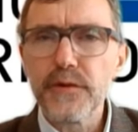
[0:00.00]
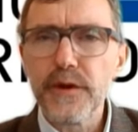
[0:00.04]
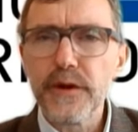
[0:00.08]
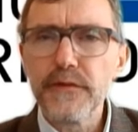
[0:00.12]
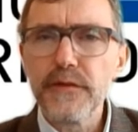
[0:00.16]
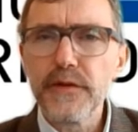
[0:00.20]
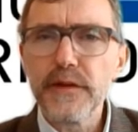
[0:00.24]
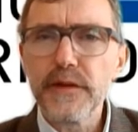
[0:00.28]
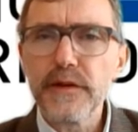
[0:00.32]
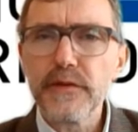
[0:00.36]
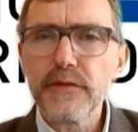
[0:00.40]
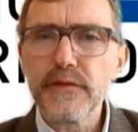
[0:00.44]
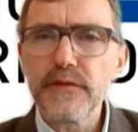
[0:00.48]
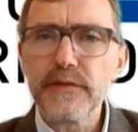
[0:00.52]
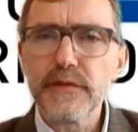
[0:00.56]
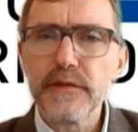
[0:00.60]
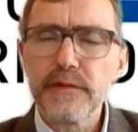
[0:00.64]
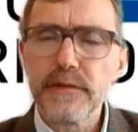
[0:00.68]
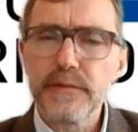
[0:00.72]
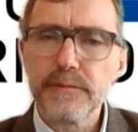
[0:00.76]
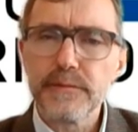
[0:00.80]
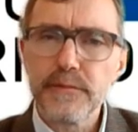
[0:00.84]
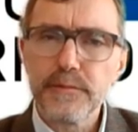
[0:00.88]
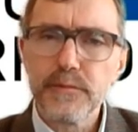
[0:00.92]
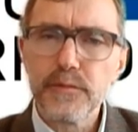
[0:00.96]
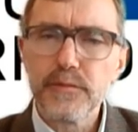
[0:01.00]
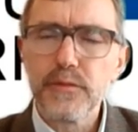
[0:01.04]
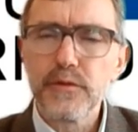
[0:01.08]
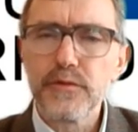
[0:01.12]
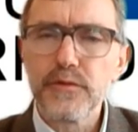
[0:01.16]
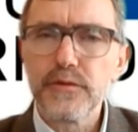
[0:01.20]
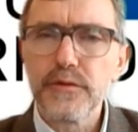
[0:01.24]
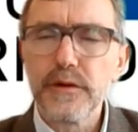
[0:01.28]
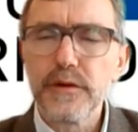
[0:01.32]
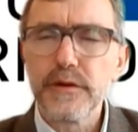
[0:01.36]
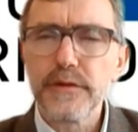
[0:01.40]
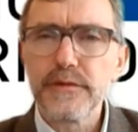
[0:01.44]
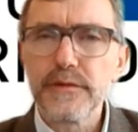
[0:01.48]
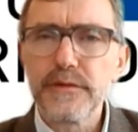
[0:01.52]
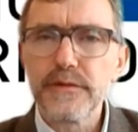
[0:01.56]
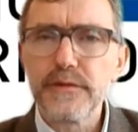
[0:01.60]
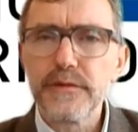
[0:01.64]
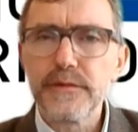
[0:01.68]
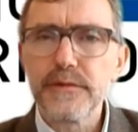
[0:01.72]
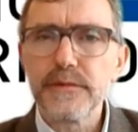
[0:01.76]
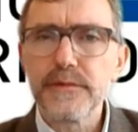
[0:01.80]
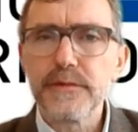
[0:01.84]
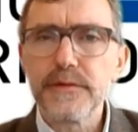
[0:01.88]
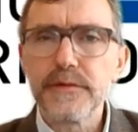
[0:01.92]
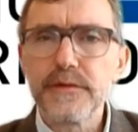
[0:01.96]
traveling,
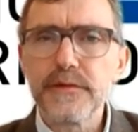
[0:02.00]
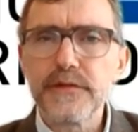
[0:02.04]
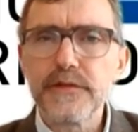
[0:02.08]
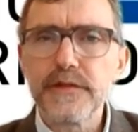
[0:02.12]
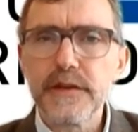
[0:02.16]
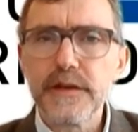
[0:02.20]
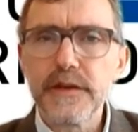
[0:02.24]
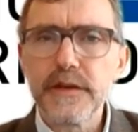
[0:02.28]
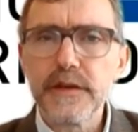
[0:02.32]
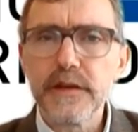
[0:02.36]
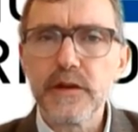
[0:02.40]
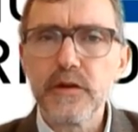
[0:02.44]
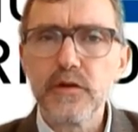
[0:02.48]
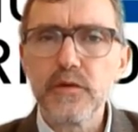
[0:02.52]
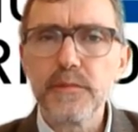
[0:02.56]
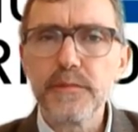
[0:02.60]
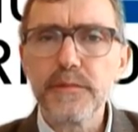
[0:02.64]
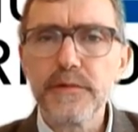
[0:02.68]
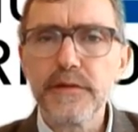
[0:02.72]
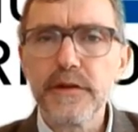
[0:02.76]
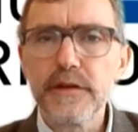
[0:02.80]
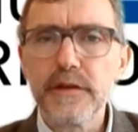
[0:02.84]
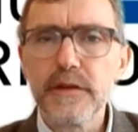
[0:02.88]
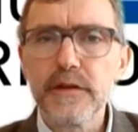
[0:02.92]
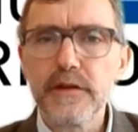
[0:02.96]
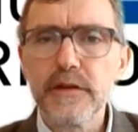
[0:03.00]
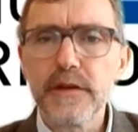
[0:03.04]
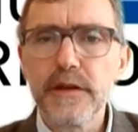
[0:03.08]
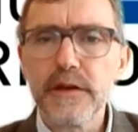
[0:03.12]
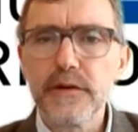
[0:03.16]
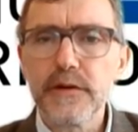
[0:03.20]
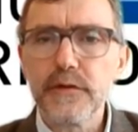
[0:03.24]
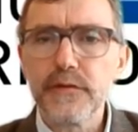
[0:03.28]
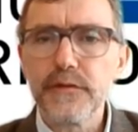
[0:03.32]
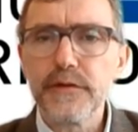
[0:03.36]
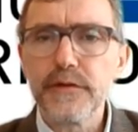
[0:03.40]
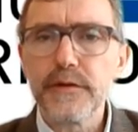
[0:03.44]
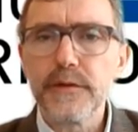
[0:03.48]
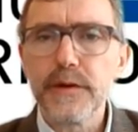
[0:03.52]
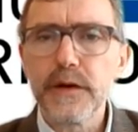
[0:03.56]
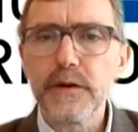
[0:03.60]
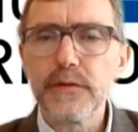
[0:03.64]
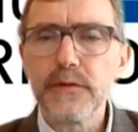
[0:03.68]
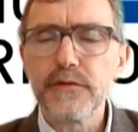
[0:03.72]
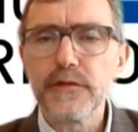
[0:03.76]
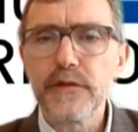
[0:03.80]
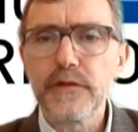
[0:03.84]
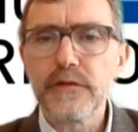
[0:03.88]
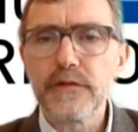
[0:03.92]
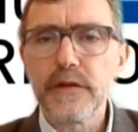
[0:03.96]
rather staying home, taking care of their
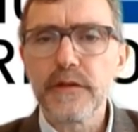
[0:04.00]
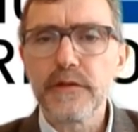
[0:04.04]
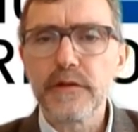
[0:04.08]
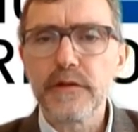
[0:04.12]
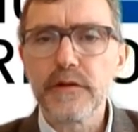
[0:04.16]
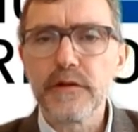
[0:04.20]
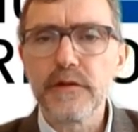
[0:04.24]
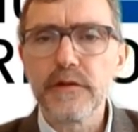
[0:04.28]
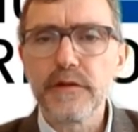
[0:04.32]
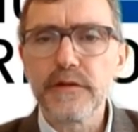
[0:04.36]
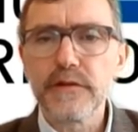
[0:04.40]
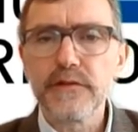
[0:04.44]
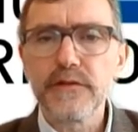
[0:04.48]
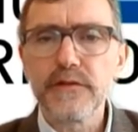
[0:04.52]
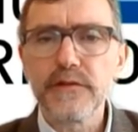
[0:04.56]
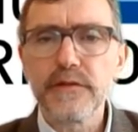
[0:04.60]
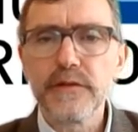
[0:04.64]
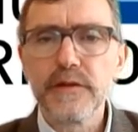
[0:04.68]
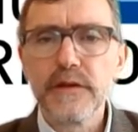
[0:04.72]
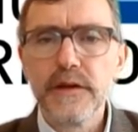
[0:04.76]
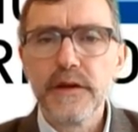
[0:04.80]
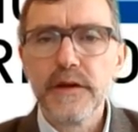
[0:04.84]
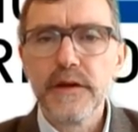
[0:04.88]
houses and their gardens.